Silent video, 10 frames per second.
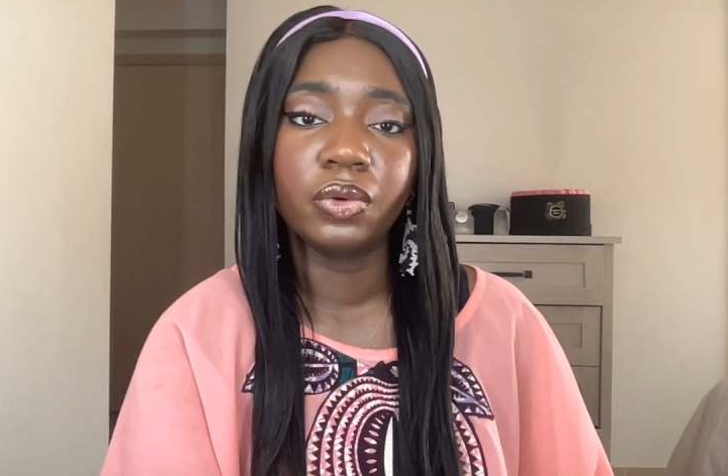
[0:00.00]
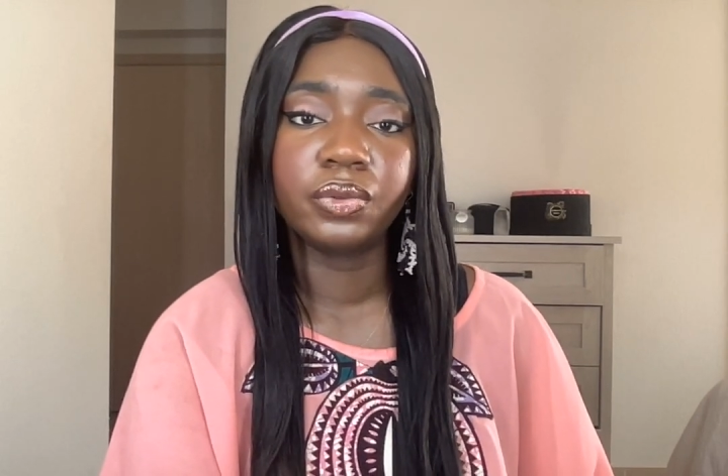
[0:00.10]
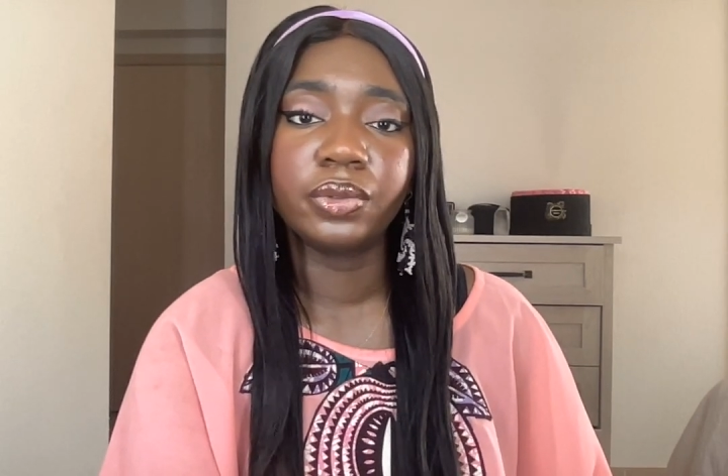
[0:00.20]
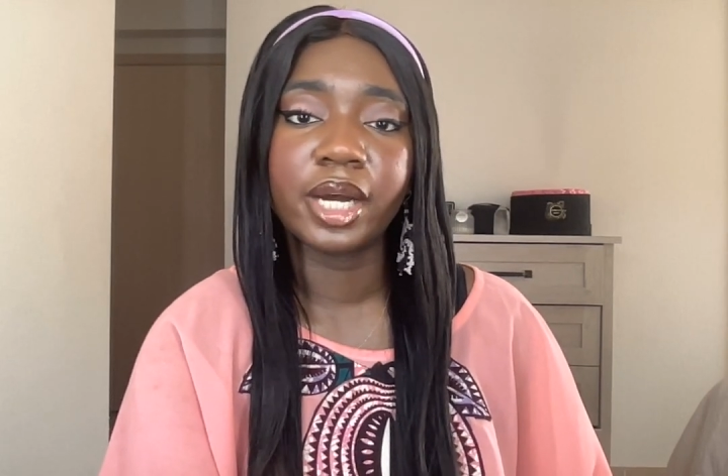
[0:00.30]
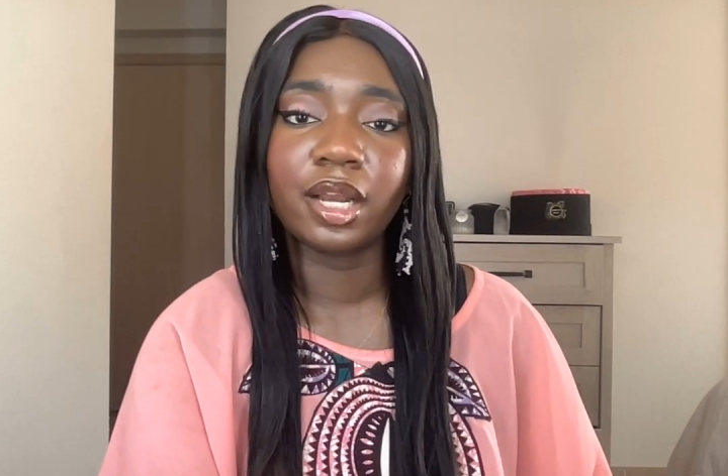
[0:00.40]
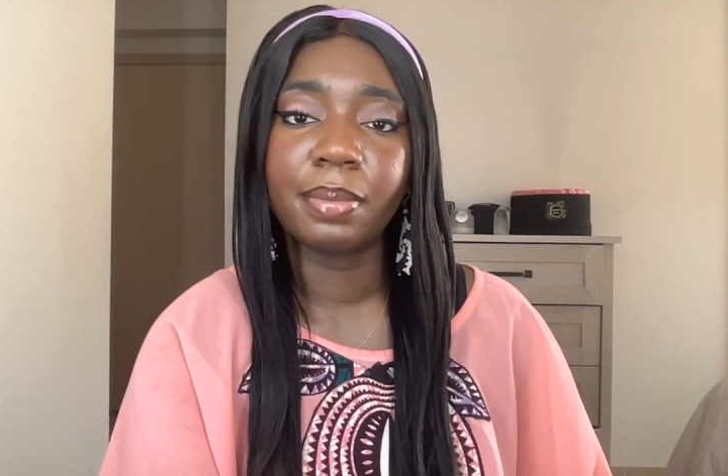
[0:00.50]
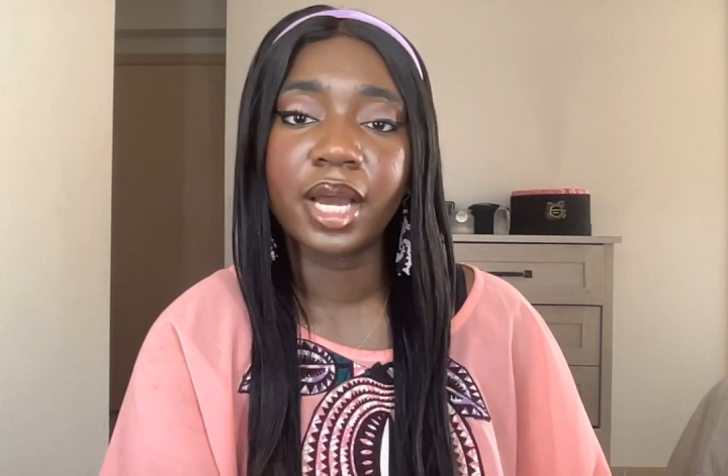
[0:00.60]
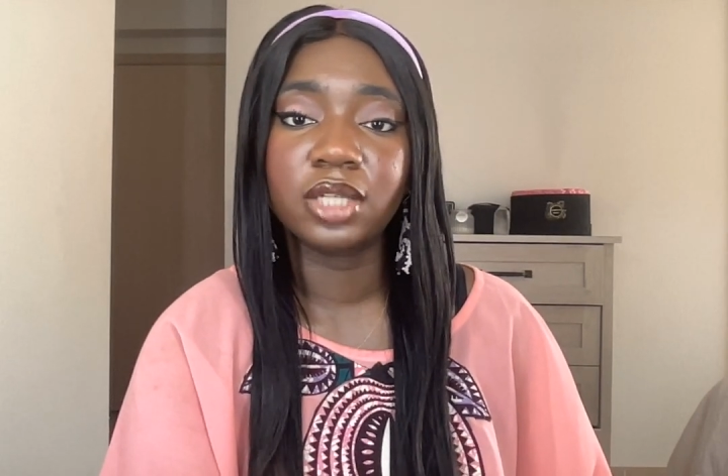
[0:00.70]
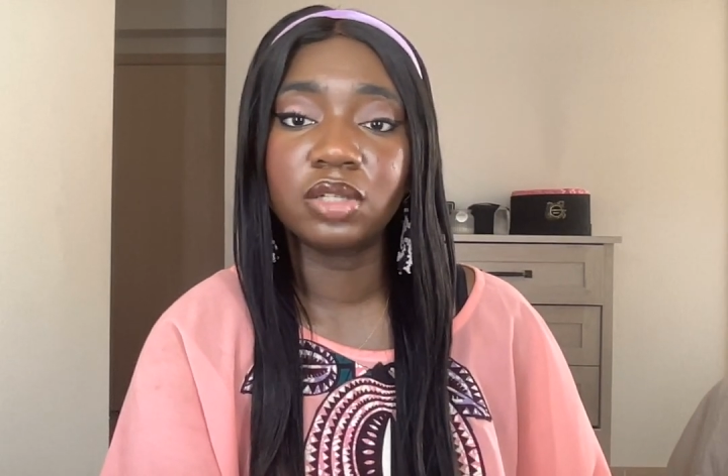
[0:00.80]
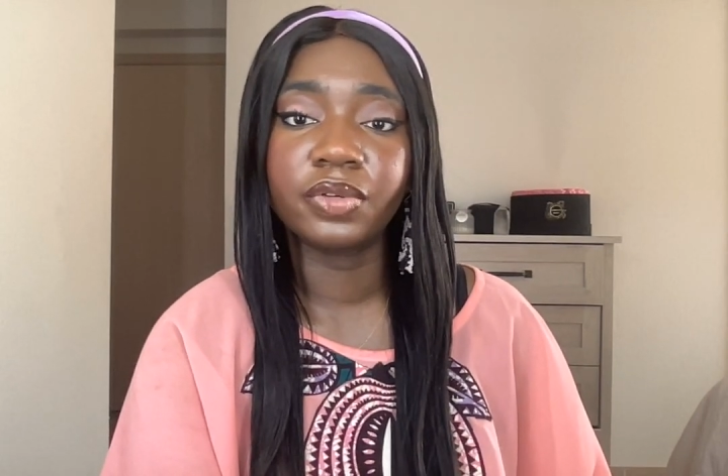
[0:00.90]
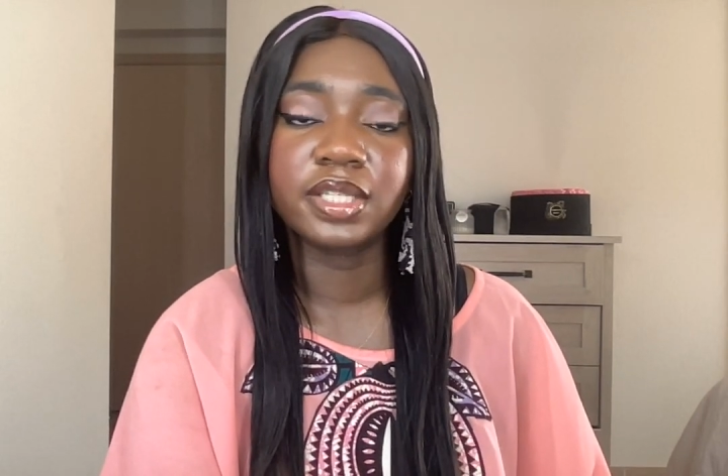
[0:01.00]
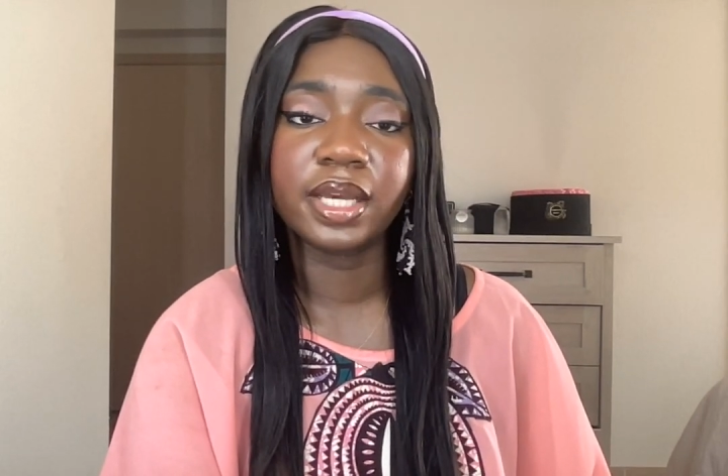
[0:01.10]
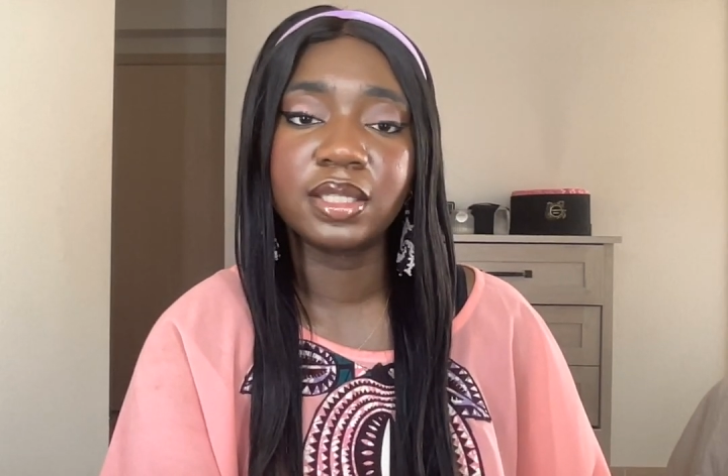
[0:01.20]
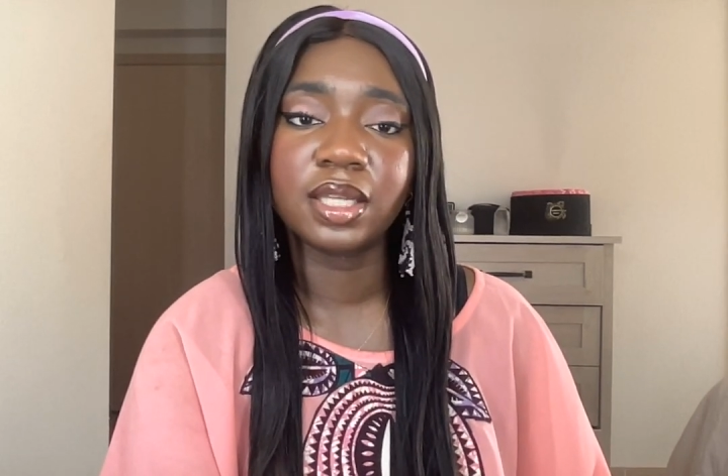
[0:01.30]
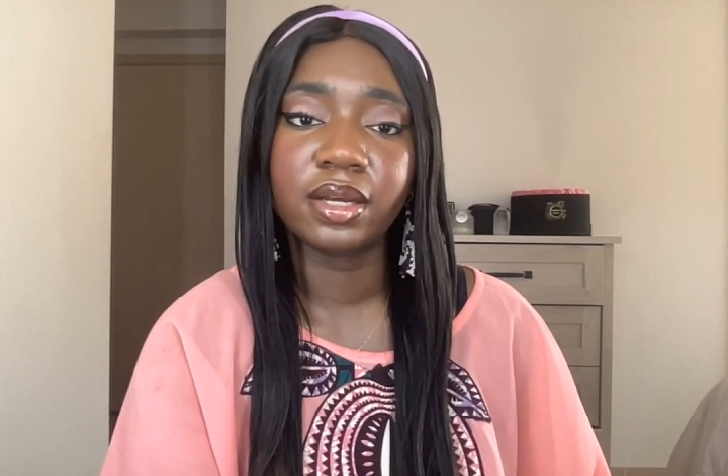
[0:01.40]
who had a passion for
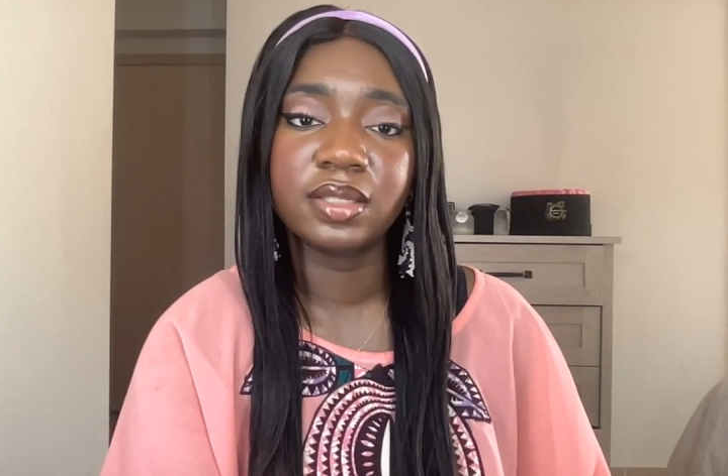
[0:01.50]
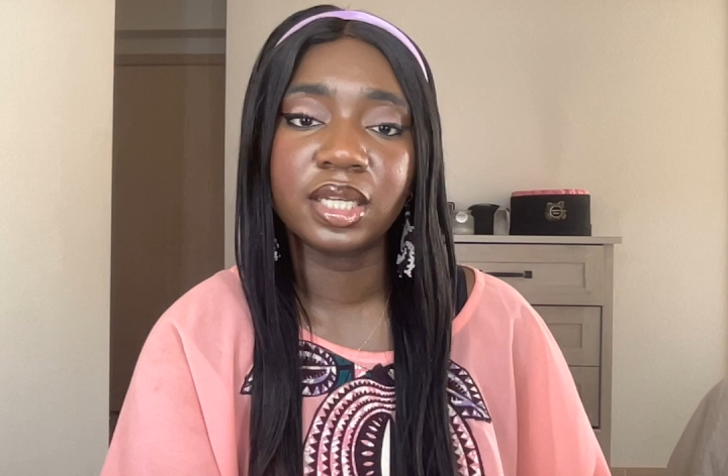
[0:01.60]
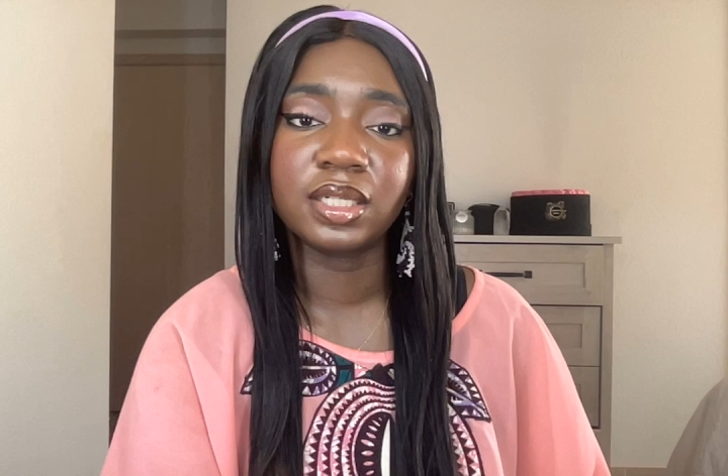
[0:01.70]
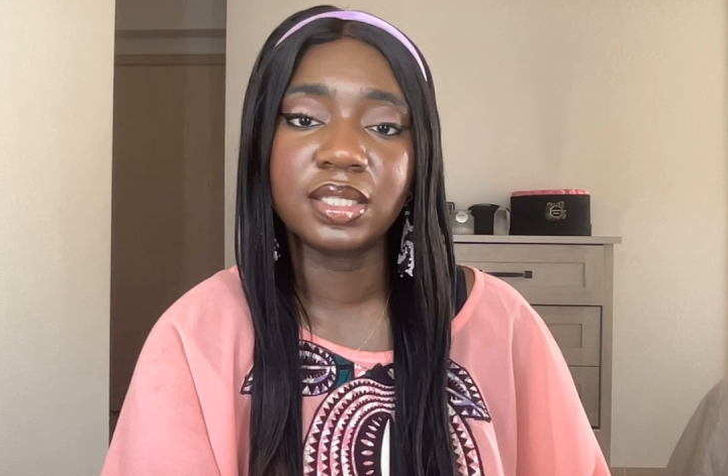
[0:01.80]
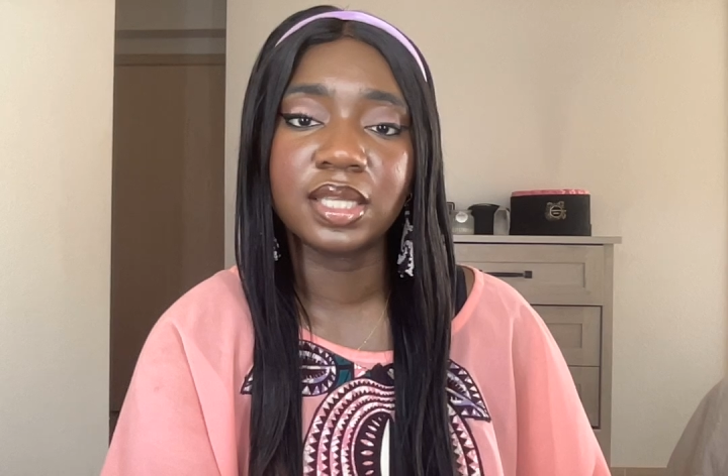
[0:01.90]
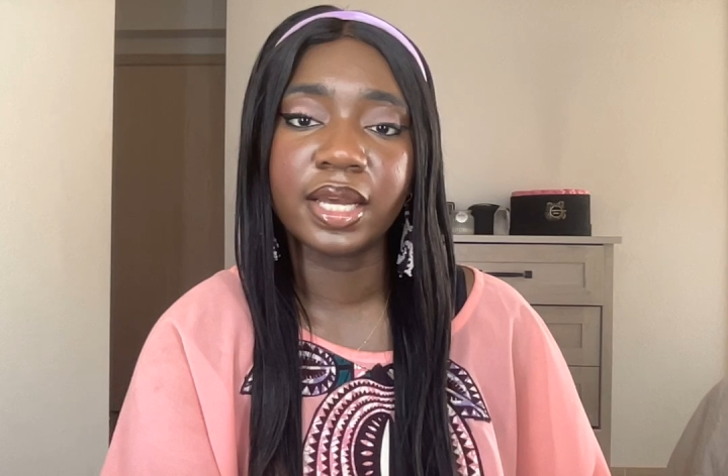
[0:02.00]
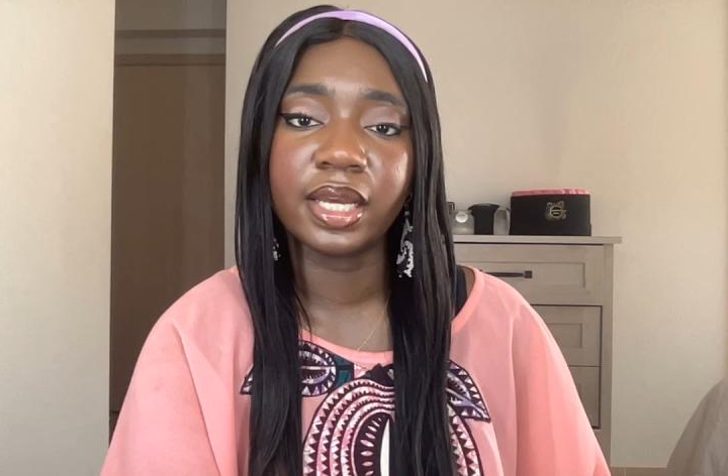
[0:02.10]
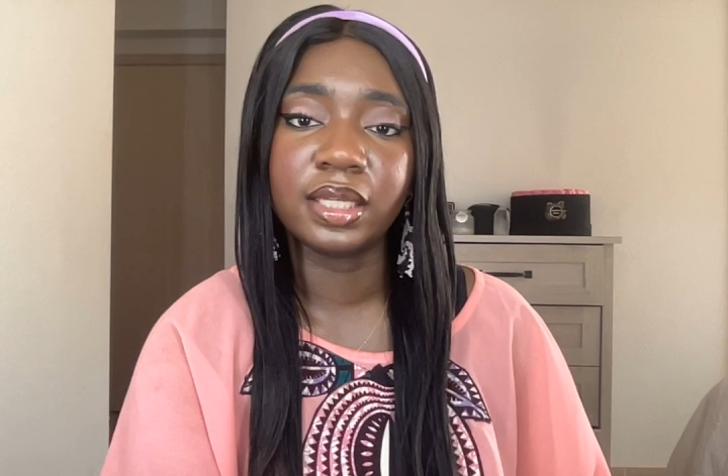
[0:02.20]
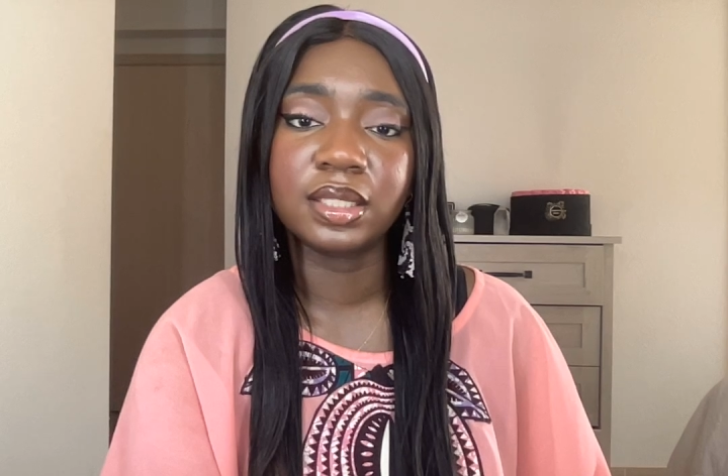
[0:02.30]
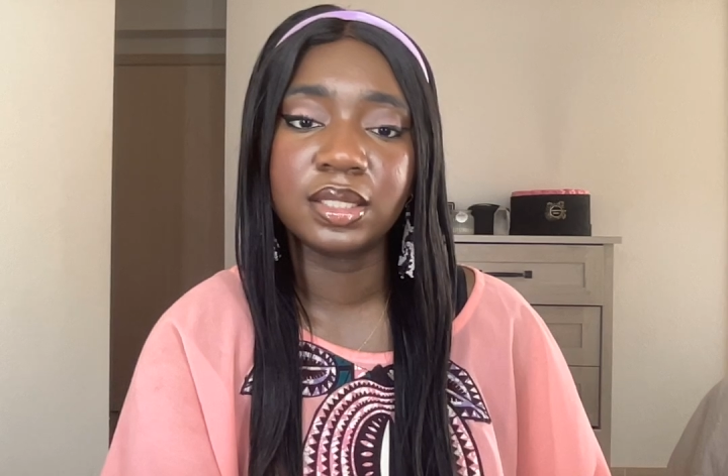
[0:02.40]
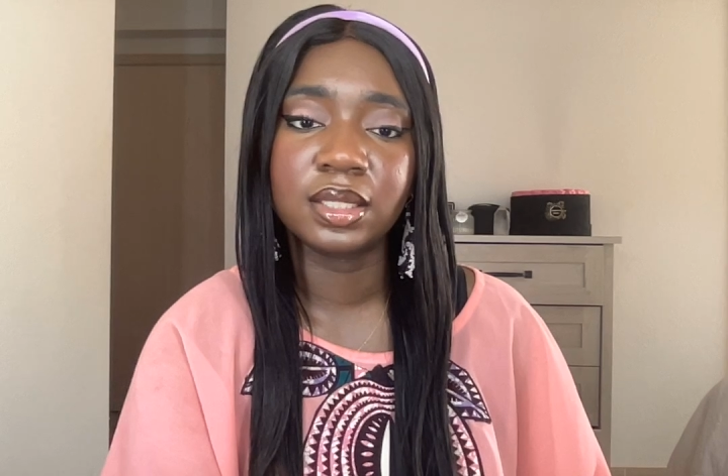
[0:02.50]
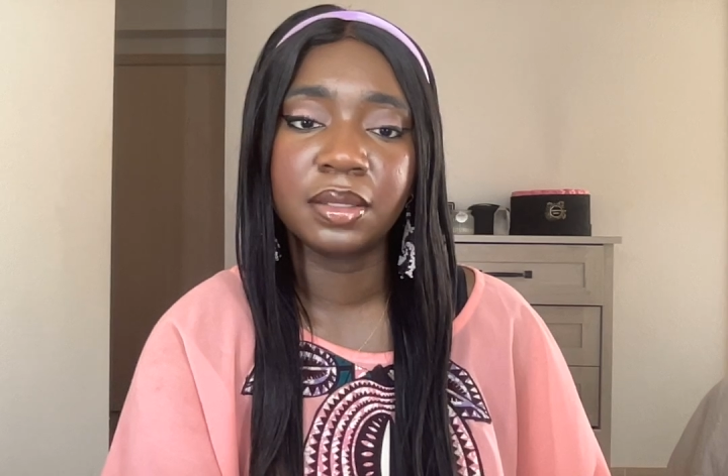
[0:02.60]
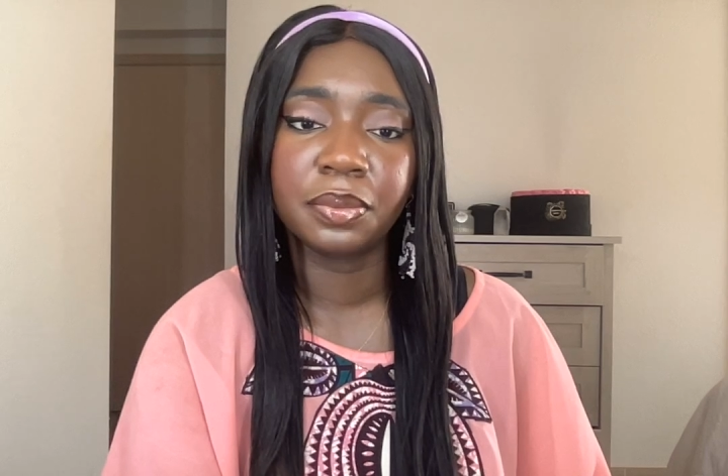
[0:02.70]
textiles and designs.